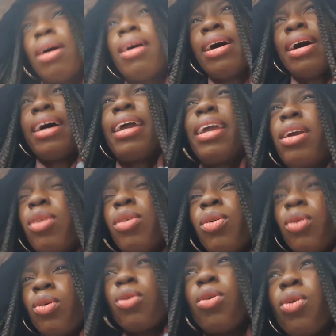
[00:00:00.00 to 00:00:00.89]
I
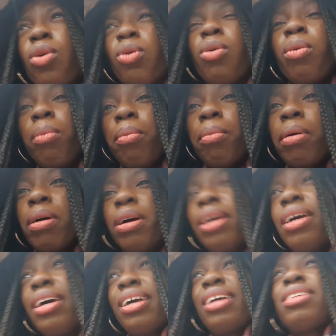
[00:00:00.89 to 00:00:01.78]
go home.
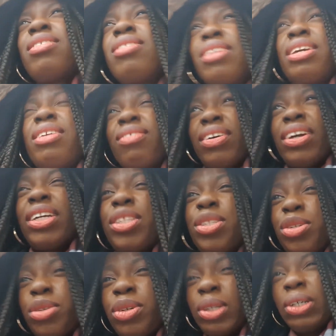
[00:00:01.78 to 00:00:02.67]
So if I
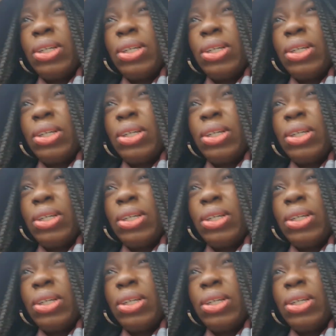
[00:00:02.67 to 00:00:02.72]
do,